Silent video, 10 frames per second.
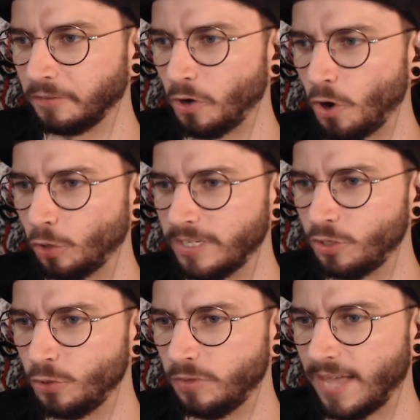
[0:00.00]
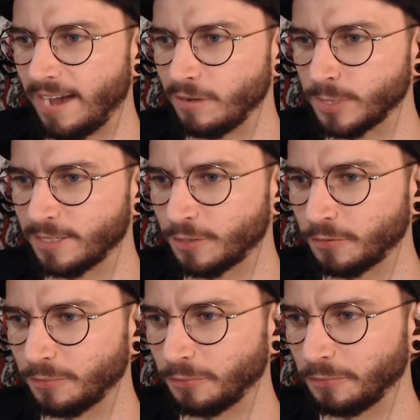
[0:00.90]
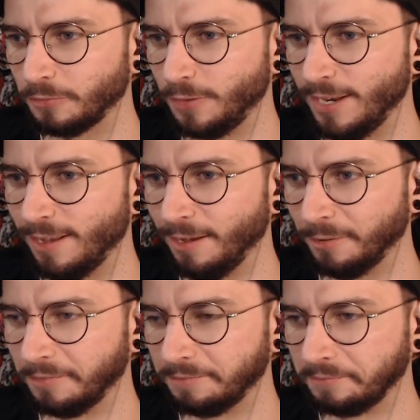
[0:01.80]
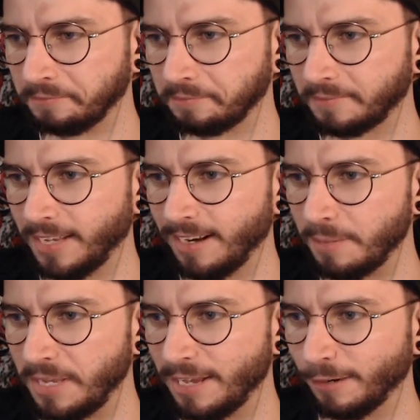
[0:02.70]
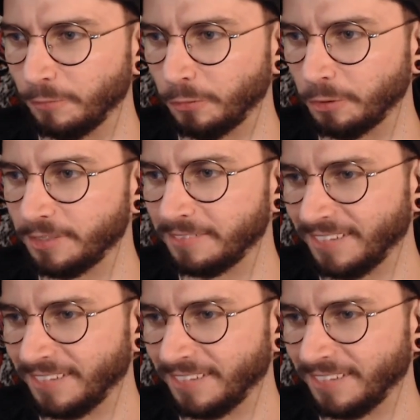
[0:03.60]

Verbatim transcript: early two thousands video. And I'm here for it.